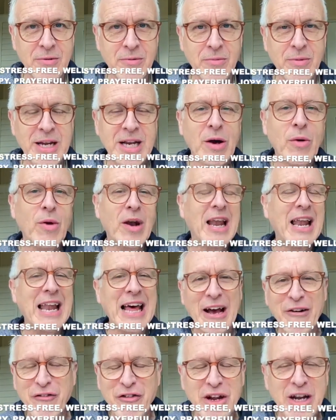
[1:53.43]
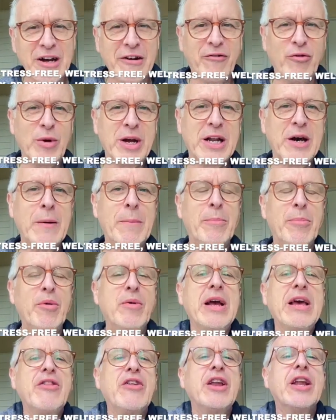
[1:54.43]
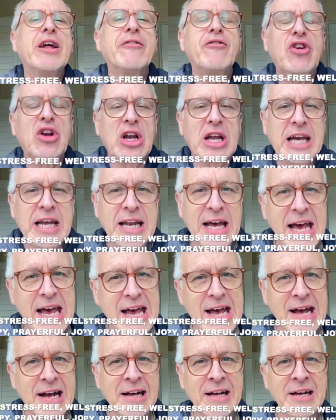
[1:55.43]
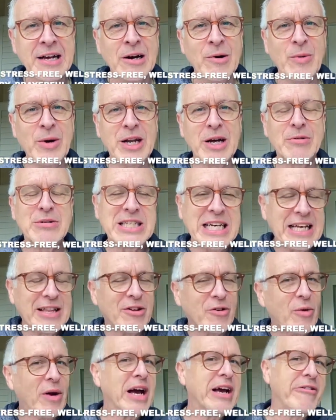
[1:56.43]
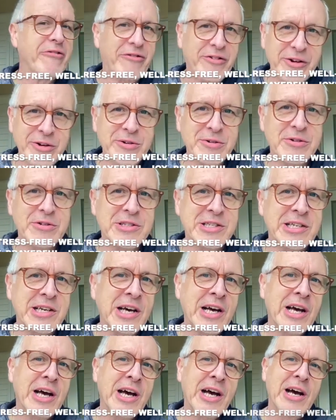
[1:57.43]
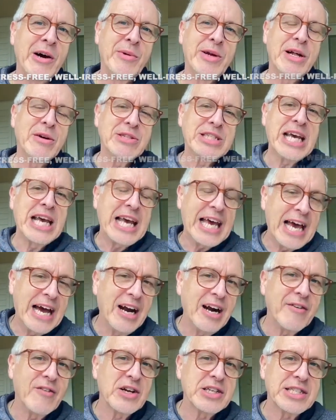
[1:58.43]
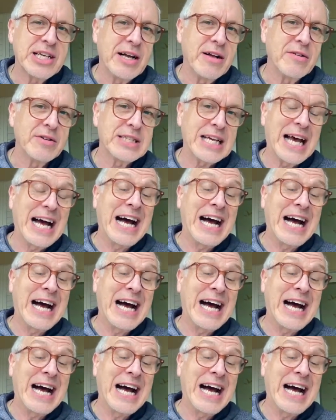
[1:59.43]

We don't laugh enough. We don't breathe enough clean air. We don't eat the right foods. We don't take care of ourselves